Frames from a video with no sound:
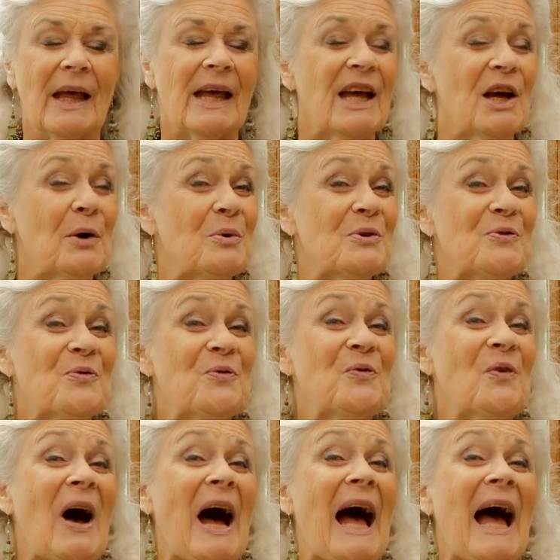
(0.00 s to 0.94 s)
It was
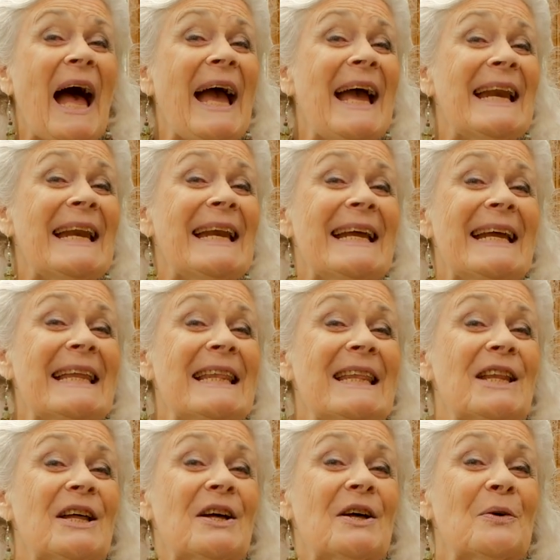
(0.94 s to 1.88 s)
fine
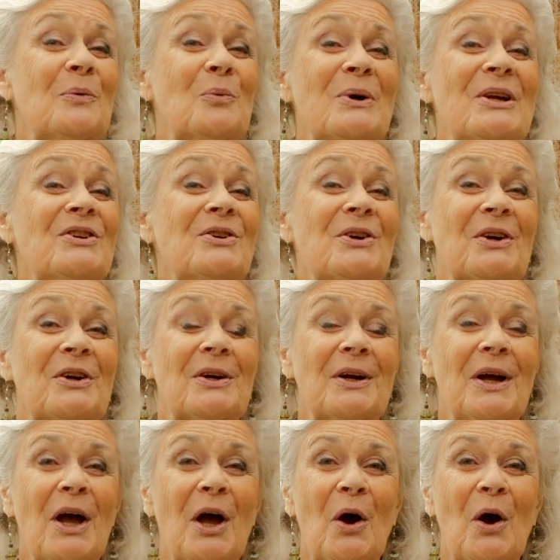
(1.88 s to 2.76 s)
in the winter